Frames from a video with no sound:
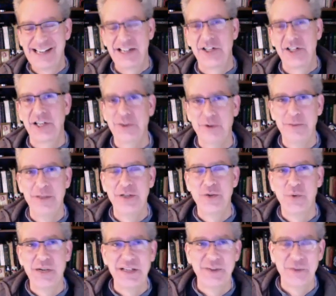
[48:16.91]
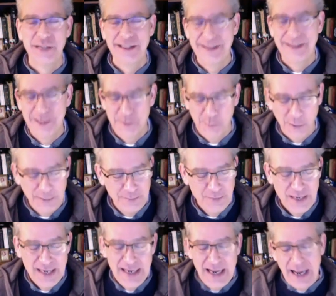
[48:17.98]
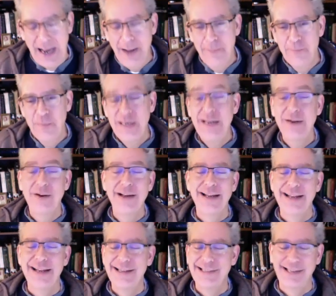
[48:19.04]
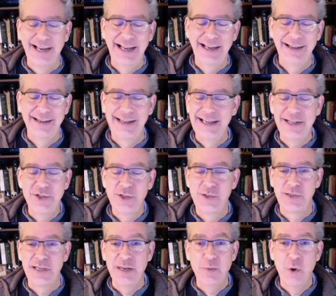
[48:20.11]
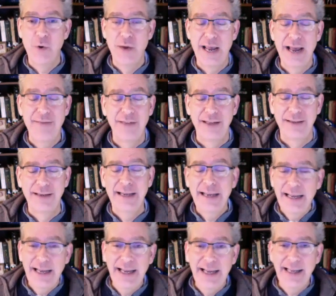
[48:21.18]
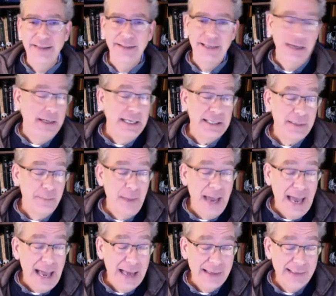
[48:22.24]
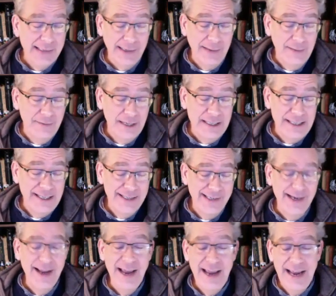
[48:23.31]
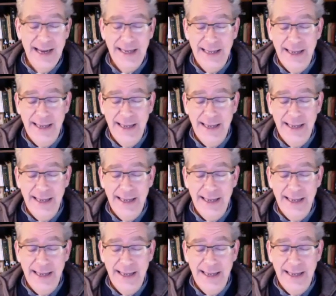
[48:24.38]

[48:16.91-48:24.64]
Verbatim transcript: Actually, he would have been 23 at this point. Uh, but here he is, and he just he won't have it, and he gets a pass, and in fact, he gets an A.